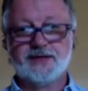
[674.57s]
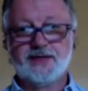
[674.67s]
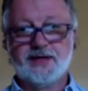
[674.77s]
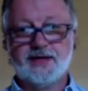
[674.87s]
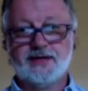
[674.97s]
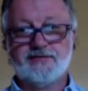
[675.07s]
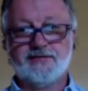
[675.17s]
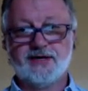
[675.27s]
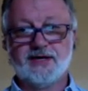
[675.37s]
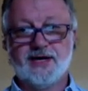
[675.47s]
And the
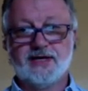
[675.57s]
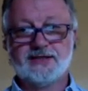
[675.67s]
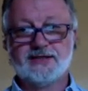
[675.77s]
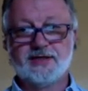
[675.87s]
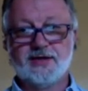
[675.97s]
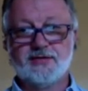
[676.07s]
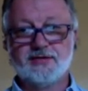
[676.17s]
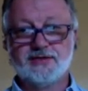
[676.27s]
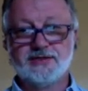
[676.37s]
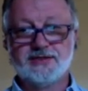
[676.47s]
very last
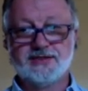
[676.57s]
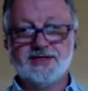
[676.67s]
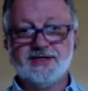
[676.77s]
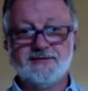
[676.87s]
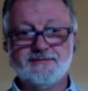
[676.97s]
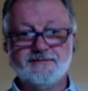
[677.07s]
note, C,